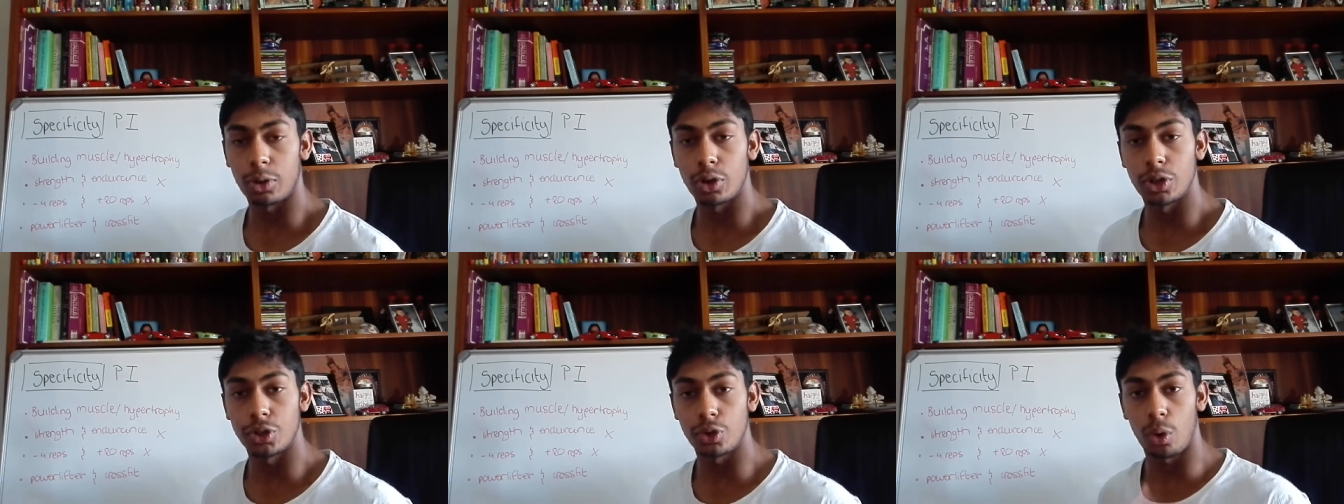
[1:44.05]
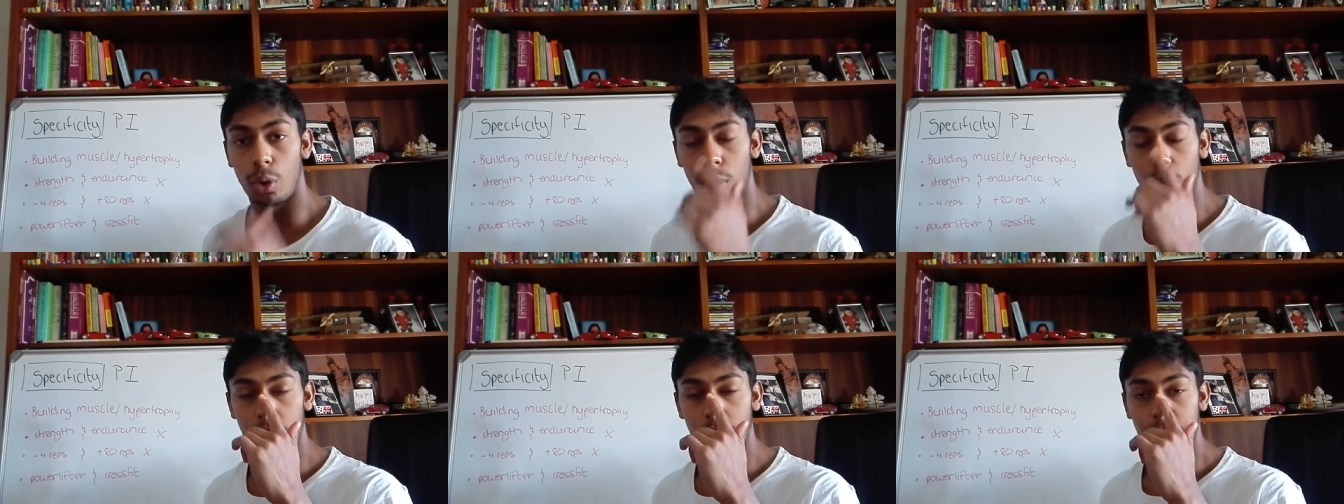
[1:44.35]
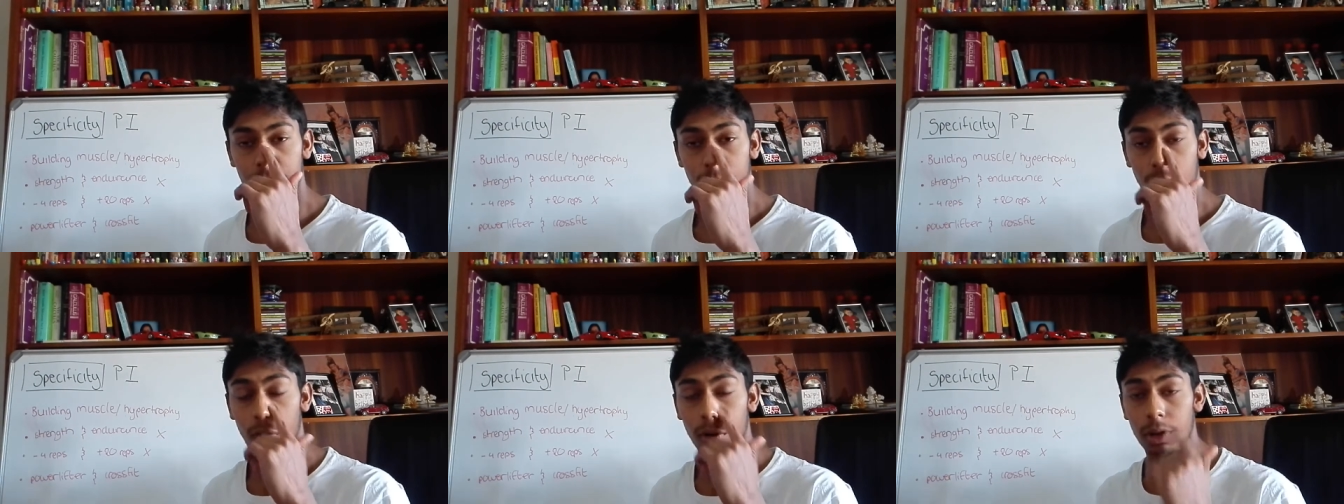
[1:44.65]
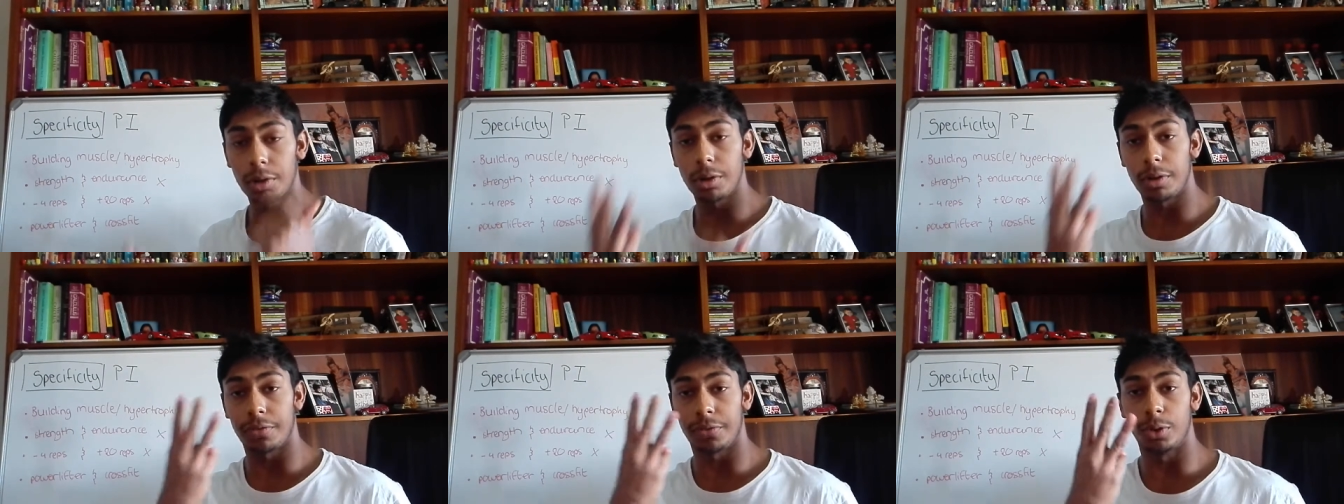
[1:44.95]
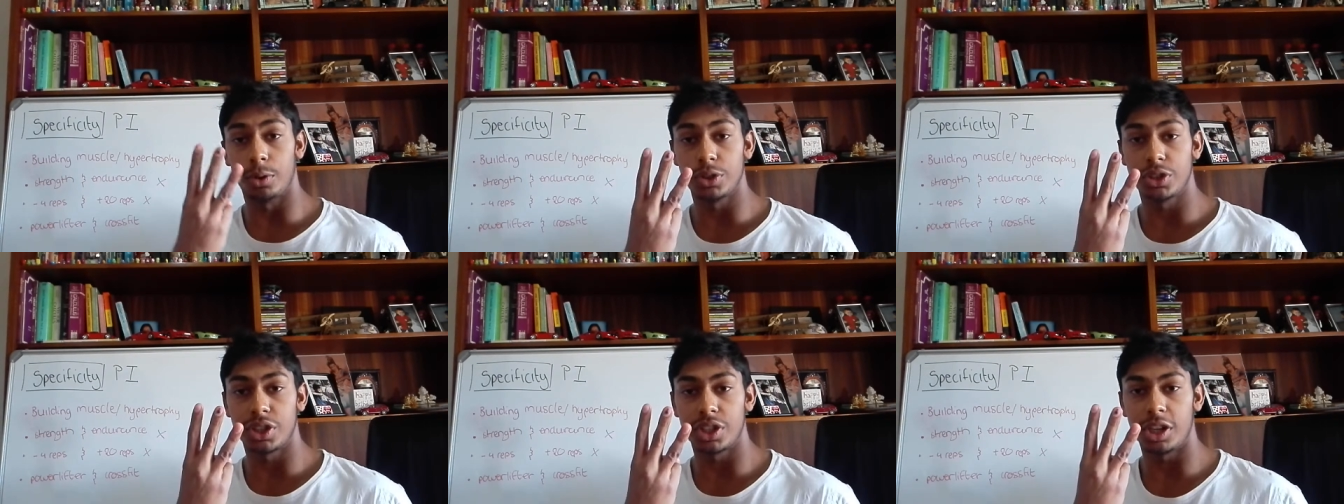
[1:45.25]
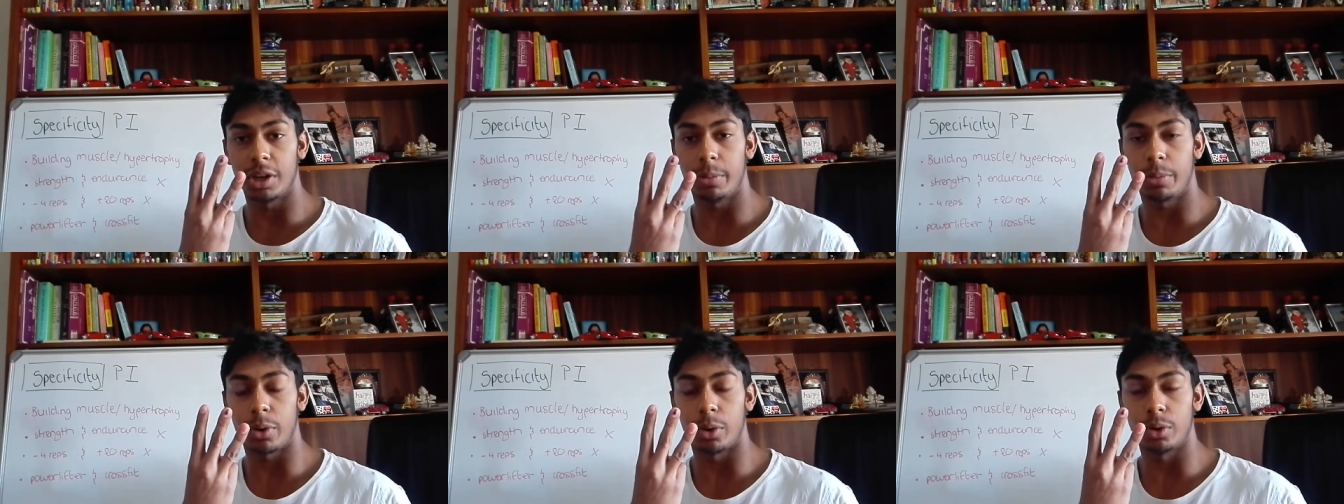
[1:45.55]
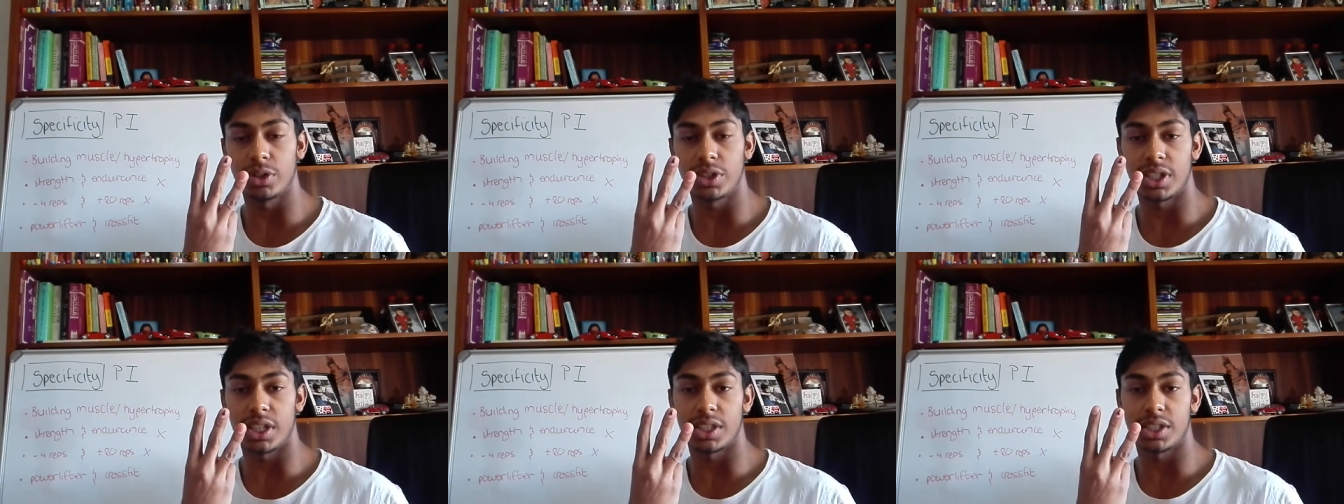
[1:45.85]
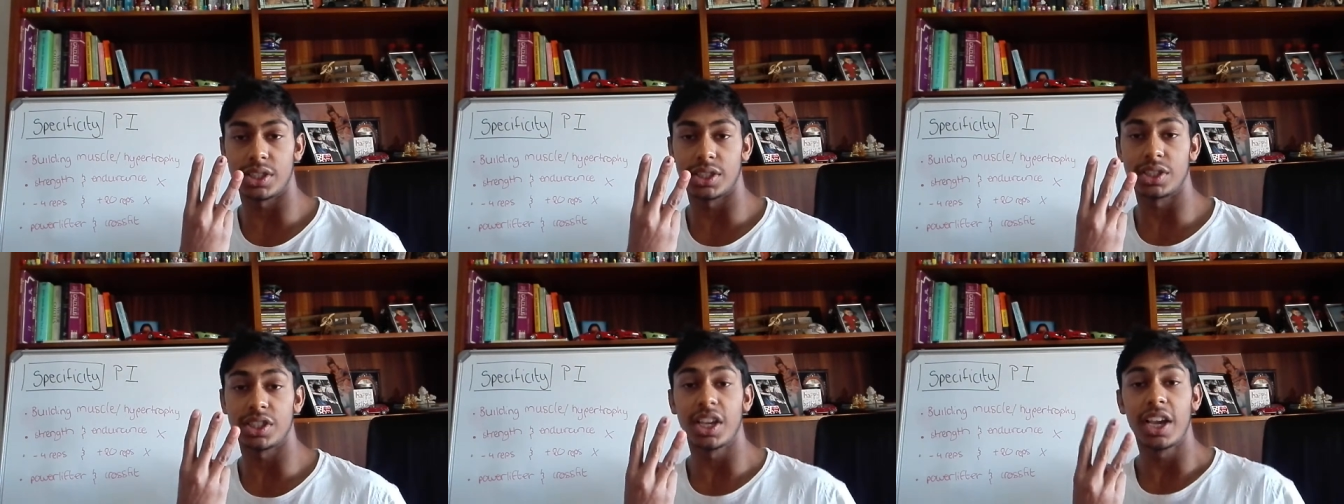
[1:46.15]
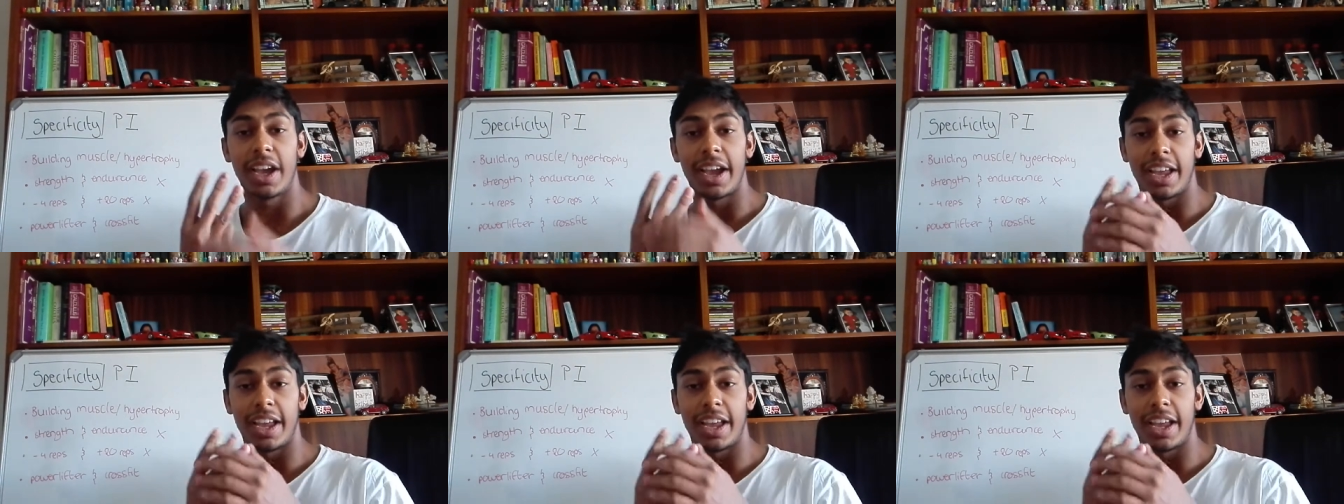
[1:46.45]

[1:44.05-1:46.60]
because all of those 3 processes